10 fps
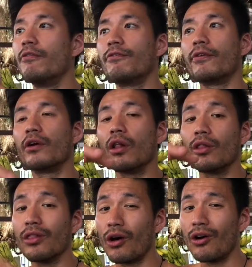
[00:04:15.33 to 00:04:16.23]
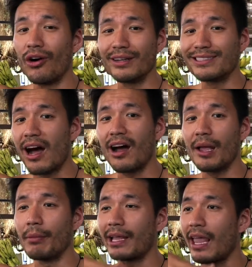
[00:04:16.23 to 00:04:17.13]
for a long
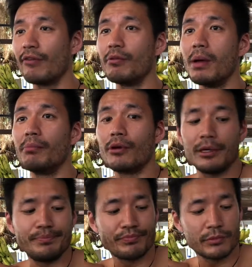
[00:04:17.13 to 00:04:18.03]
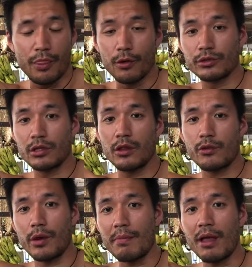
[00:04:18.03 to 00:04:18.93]
time. I can't remember it. Those are the
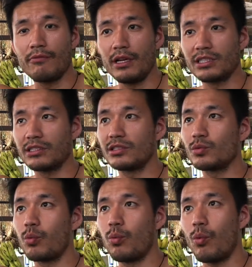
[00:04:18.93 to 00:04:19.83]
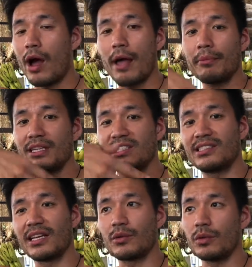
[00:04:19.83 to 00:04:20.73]
three main reasons why I'm gonna
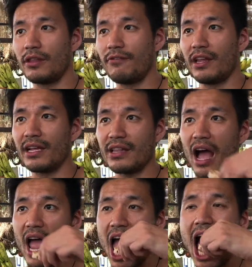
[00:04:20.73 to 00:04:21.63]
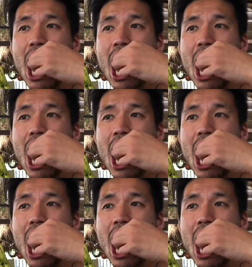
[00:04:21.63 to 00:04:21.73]
stick with the vegan diet.